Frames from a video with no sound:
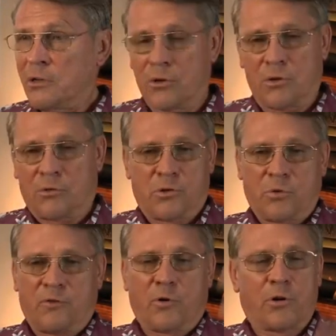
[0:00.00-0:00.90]
You can go
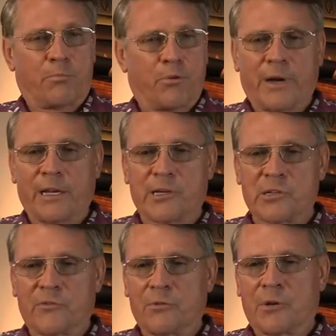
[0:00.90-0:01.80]
tour Fort
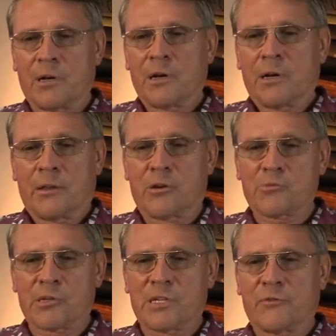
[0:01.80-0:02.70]
Barrancas if you want.
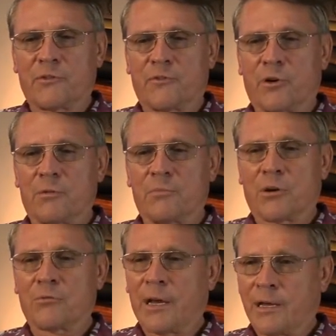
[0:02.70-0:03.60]
There's what's left of Fort
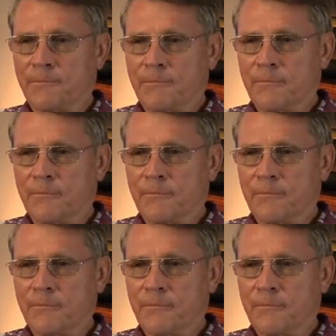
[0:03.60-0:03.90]
McRae.